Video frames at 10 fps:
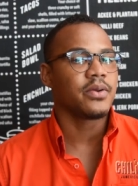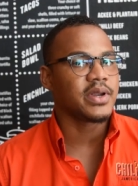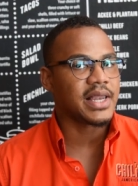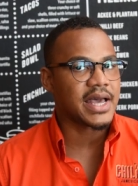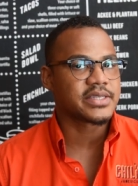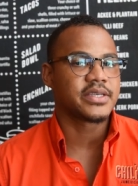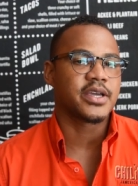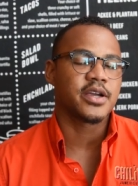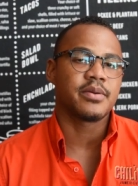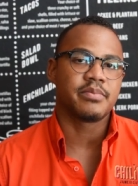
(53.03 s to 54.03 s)
Around last
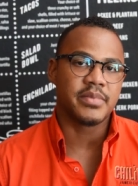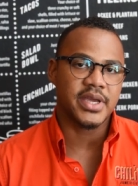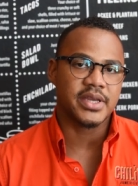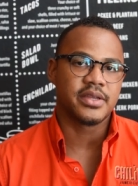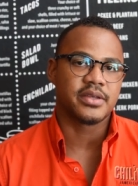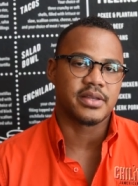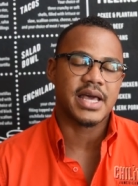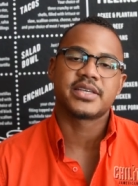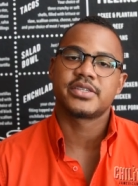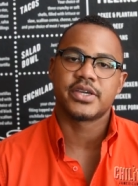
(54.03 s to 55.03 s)
year, mid
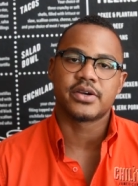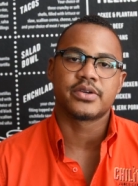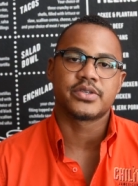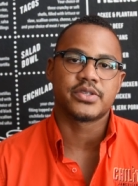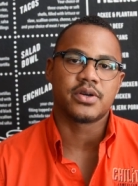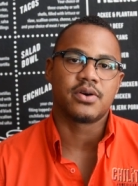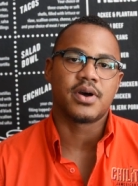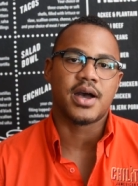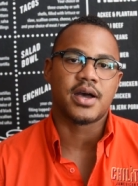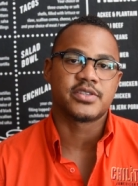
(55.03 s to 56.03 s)
last year or so,
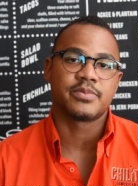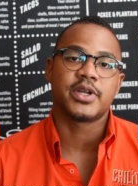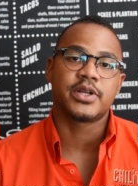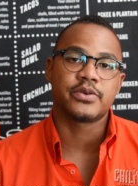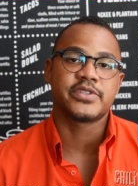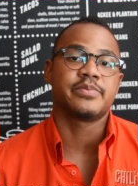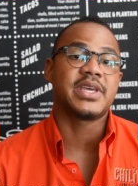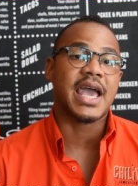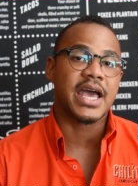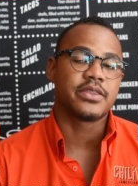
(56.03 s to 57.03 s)
uh, someone close to
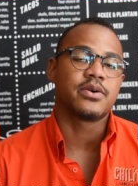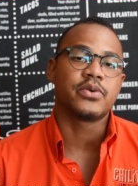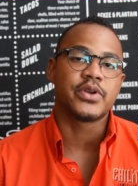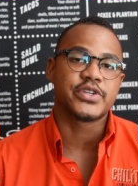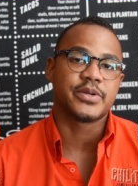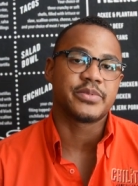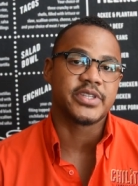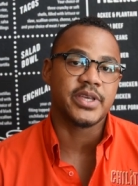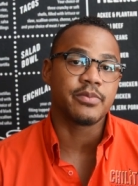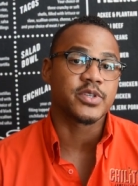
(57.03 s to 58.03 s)
me and the ownership
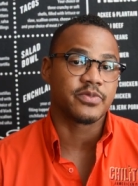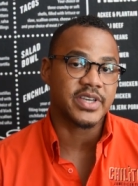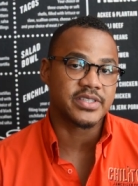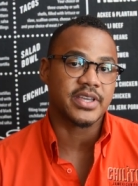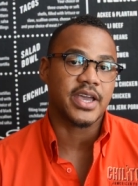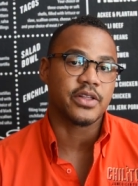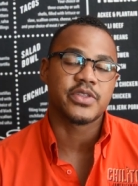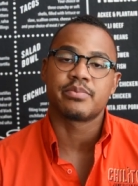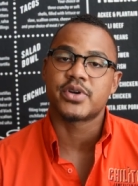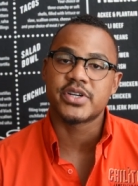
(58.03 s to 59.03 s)
team was facing a health
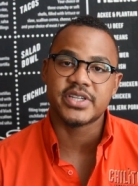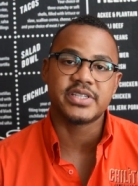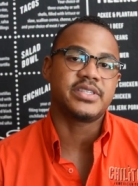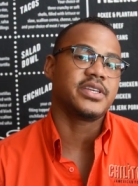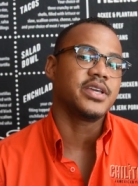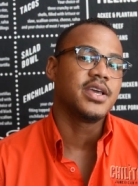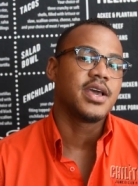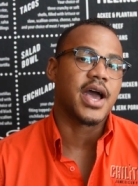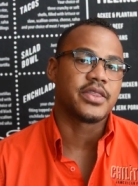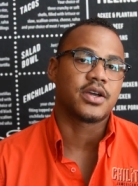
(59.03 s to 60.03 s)
emergency,
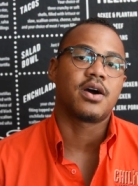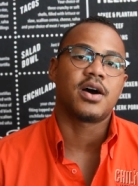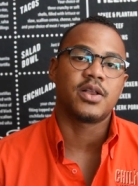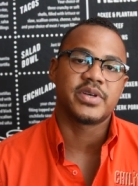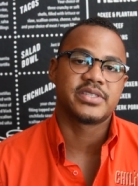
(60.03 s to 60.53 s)
and the call was